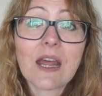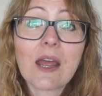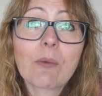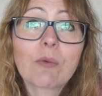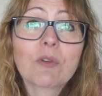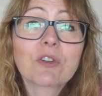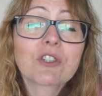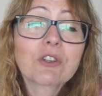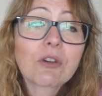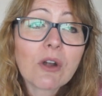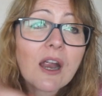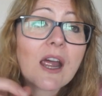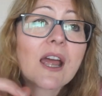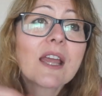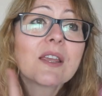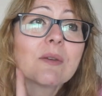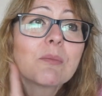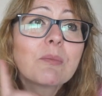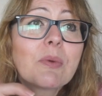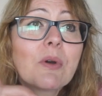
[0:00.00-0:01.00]
I will try
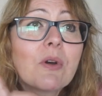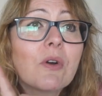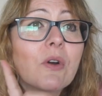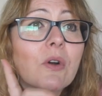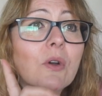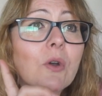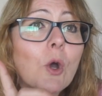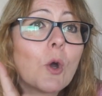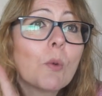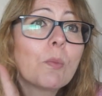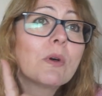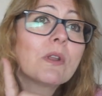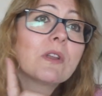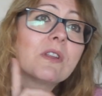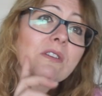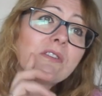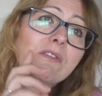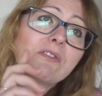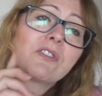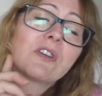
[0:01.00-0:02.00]
and put a couple
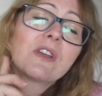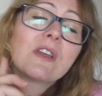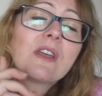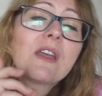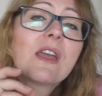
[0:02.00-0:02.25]
of